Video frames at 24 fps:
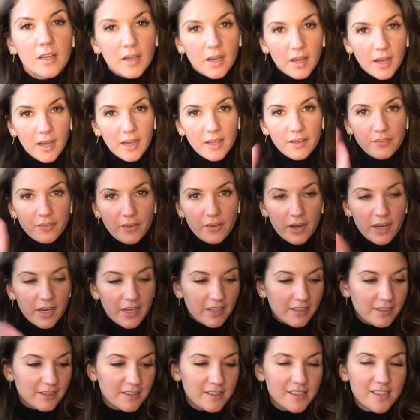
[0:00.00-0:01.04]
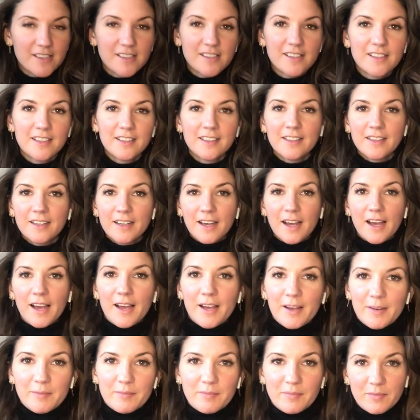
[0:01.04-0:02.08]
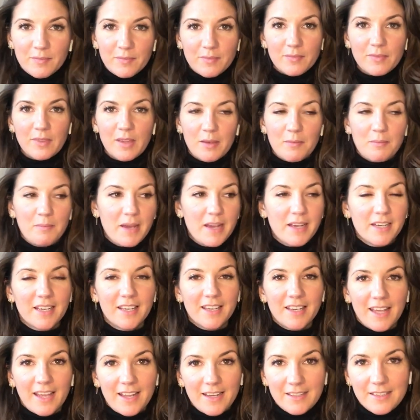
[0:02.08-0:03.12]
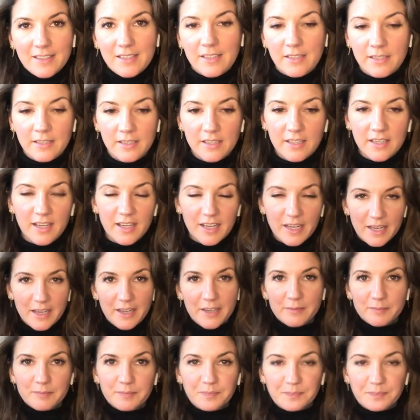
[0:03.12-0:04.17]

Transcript: Hi friends, um, I'm back again um,